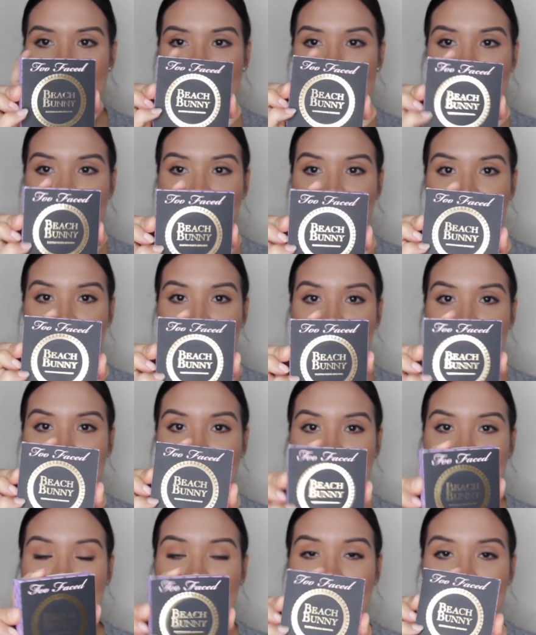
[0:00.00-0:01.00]
If you
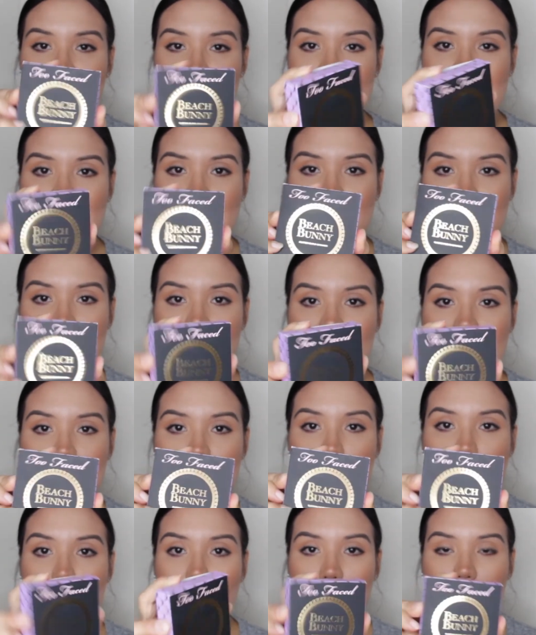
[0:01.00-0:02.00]
guys haven't seen
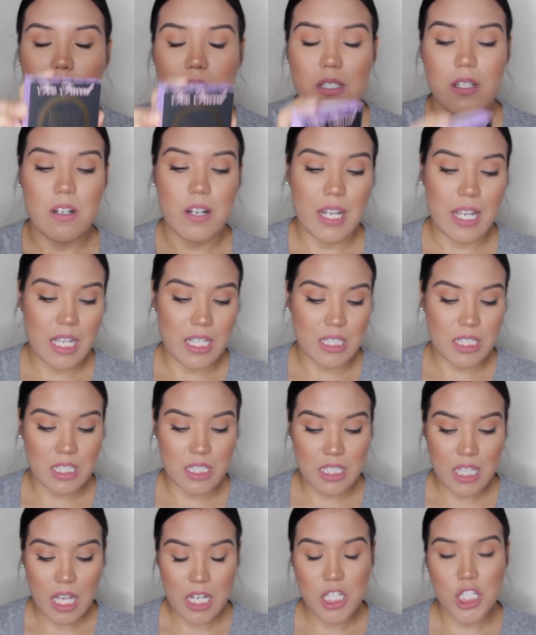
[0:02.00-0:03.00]
this bronzer, it's
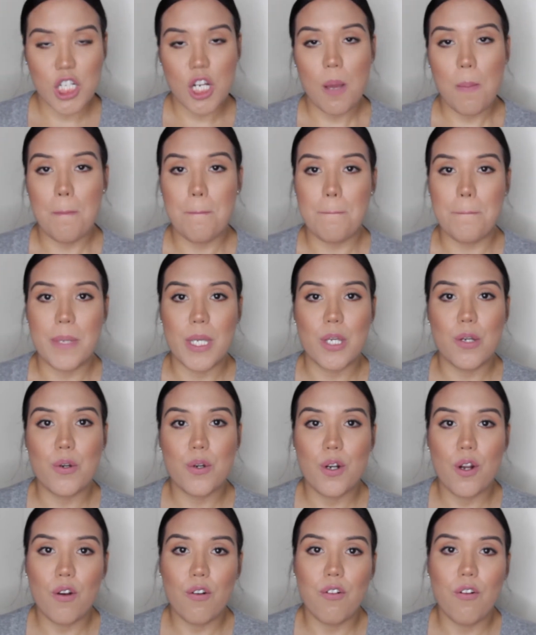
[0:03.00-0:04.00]
such a
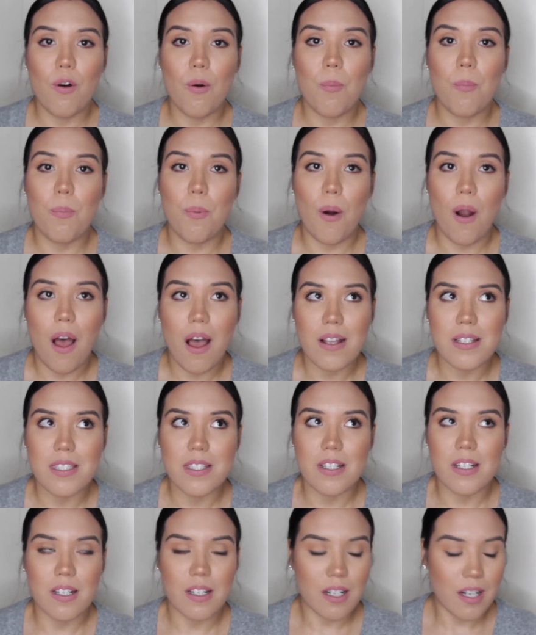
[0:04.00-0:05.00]
beautiful
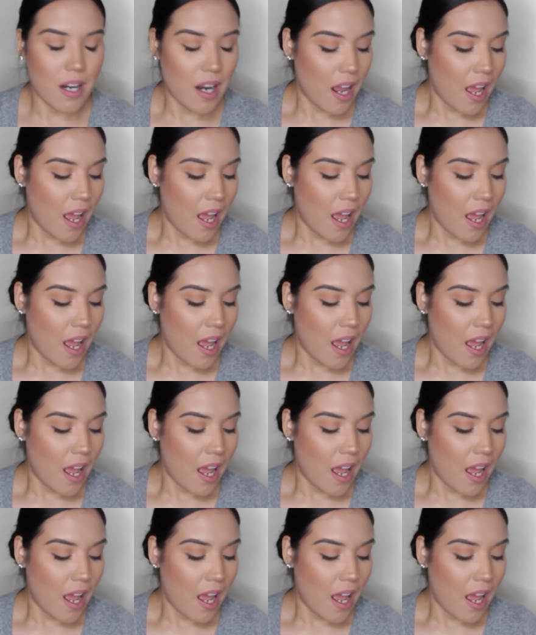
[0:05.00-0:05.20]
bronzer.